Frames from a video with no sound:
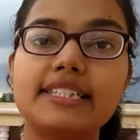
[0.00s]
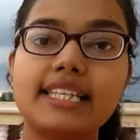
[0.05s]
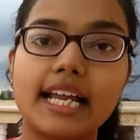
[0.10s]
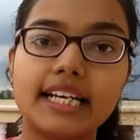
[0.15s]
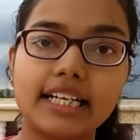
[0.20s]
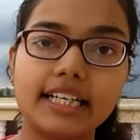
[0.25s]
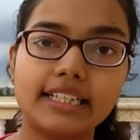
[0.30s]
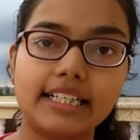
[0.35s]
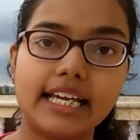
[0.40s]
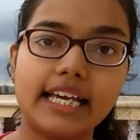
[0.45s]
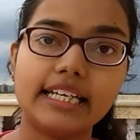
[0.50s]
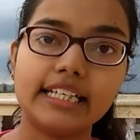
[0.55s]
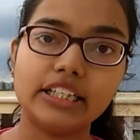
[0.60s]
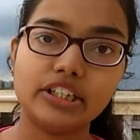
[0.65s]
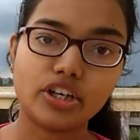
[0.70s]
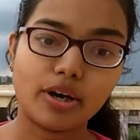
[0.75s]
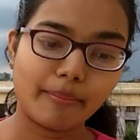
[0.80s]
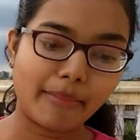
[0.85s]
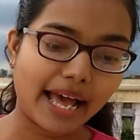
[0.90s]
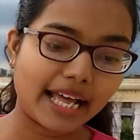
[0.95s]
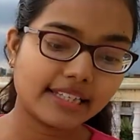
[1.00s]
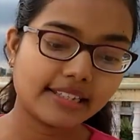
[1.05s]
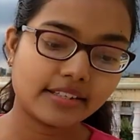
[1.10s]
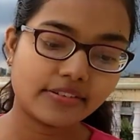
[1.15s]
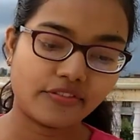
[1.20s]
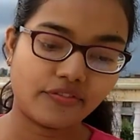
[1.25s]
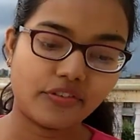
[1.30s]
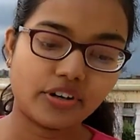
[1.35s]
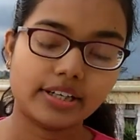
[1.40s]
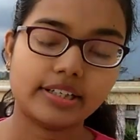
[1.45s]
that are there in your maths
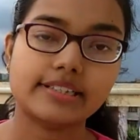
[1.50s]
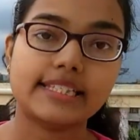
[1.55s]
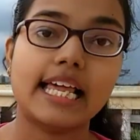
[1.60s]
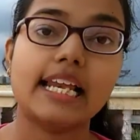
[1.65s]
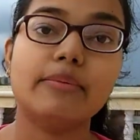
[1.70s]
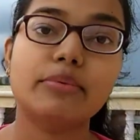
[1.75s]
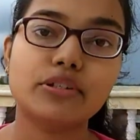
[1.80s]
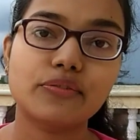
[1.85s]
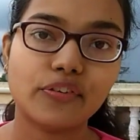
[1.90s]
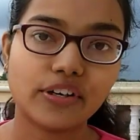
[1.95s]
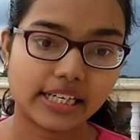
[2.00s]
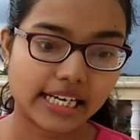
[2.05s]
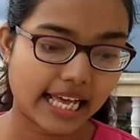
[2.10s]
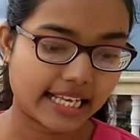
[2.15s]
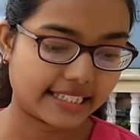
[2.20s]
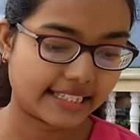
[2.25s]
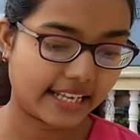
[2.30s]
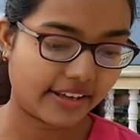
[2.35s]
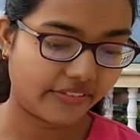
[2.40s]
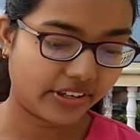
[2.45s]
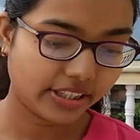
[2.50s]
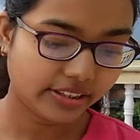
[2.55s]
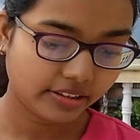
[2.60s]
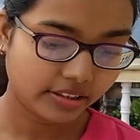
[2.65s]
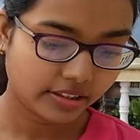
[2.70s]
for syllabus for class 11.